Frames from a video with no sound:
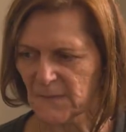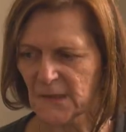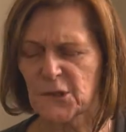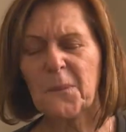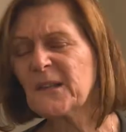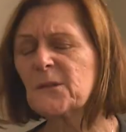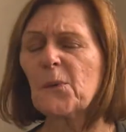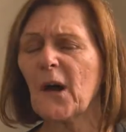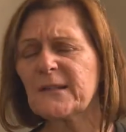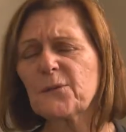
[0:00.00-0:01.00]
to my
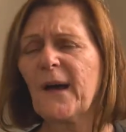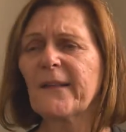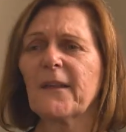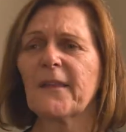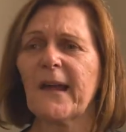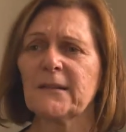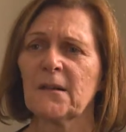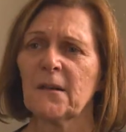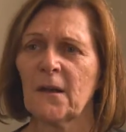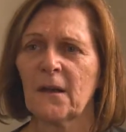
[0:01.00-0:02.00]
surprise, rather than
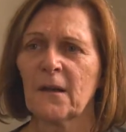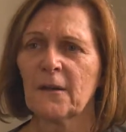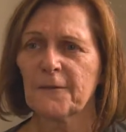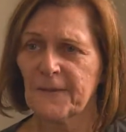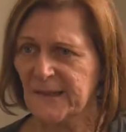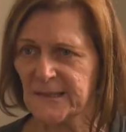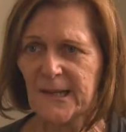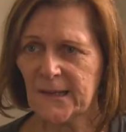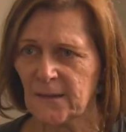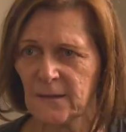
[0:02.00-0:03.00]

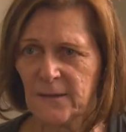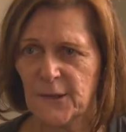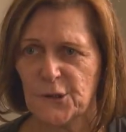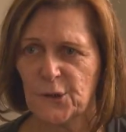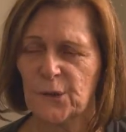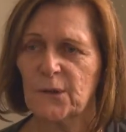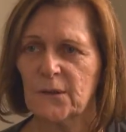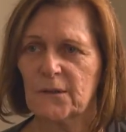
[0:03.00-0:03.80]
fixing the door,